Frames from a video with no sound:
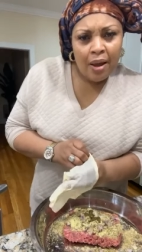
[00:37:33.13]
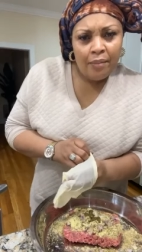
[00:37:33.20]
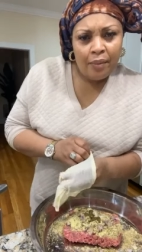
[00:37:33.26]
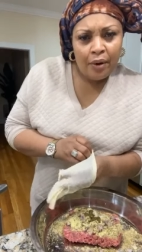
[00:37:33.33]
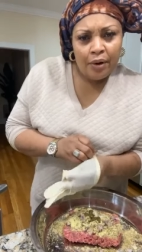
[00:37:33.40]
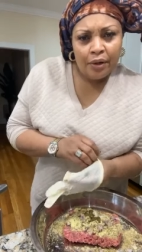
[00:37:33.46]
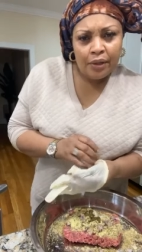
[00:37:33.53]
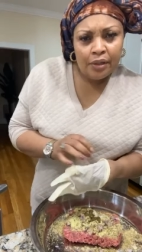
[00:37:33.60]
my
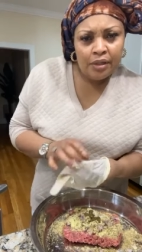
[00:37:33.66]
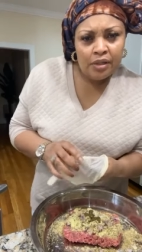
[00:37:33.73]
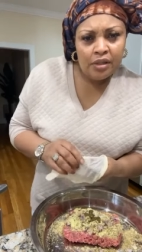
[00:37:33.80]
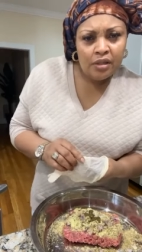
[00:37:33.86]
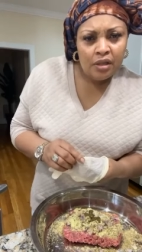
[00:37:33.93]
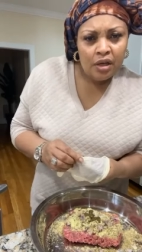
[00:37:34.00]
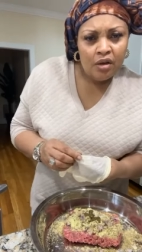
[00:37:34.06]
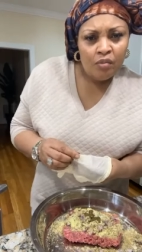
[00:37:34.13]

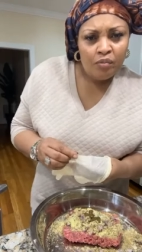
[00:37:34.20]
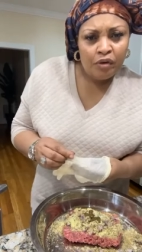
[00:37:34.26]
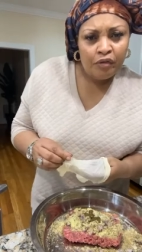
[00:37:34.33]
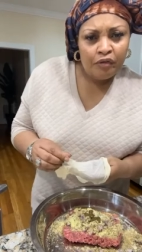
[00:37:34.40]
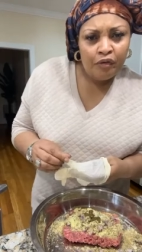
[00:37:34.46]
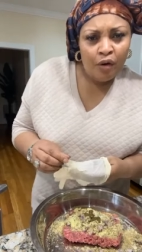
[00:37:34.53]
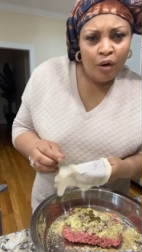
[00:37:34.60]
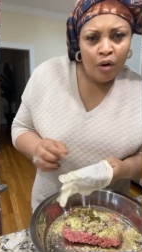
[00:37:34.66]
brothers
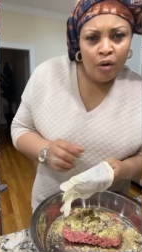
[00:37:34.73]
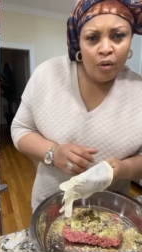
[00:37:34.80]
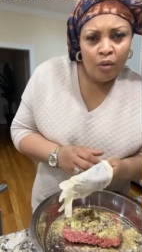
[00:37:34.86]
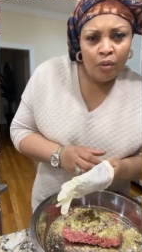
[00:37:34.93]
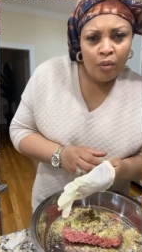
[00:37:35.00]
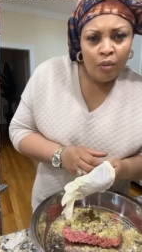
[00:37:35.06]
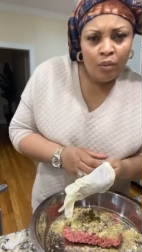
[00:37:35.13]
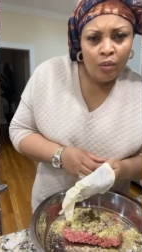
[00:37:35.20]

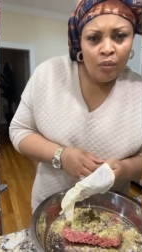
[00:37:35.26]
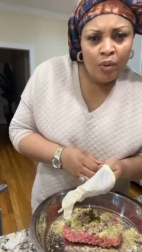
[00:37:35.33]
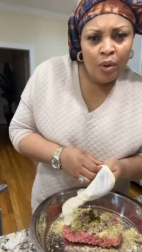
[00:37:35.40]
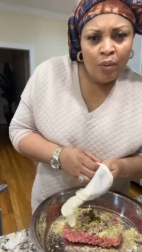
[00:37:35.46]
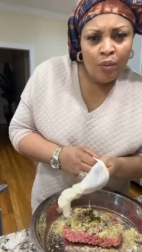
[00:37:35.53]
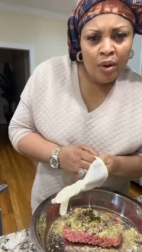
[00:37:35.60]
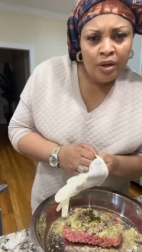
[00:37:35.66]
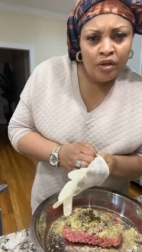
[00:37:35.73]
before
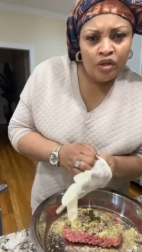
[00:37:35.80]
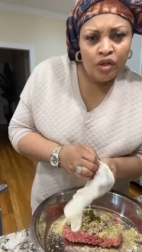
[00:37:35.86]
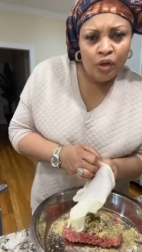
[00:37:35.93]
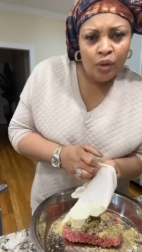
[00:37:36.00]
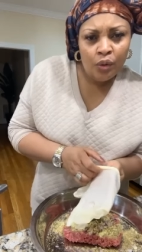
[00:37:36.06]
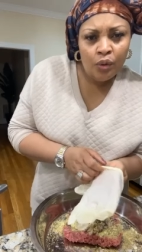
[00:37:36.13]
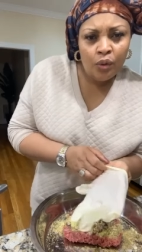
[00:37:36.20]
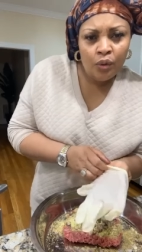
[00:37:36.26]
we went
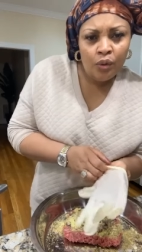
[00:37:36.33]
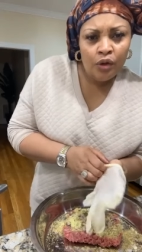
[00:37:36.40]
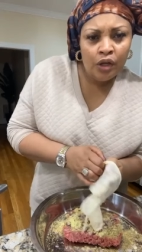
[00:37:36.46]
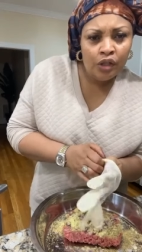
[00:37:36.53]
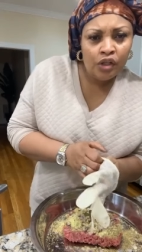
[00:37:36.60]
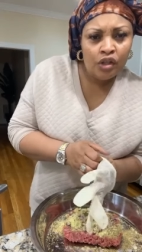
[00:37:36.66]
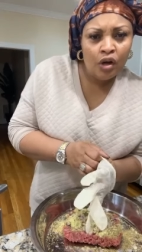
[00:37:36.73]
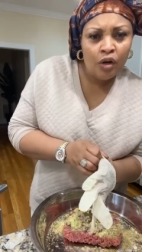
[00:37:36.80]
to
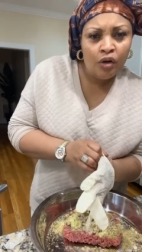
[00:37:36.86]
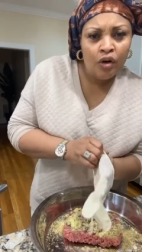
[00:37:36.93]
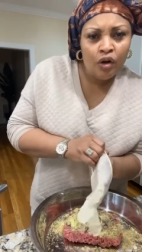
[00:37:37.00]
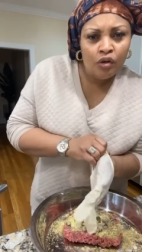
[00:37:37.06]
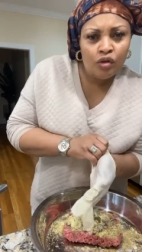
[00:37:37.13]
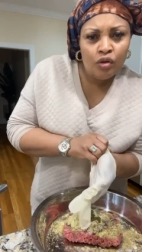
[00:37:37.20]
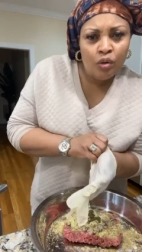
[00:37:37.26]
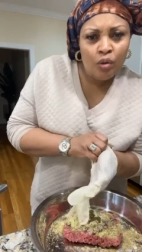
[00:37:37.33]
the store
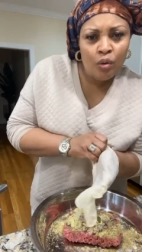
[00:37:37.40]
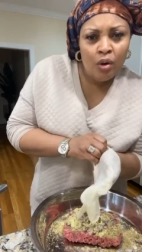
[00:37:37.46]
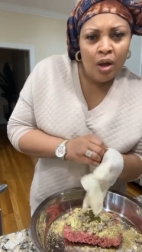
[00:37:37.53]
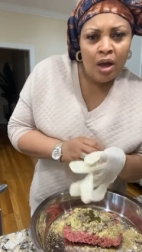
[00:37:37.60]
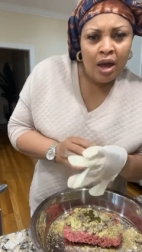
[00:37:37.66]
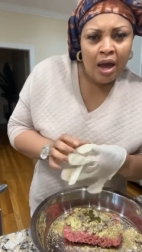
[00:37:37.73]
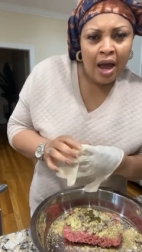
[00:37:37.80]
not to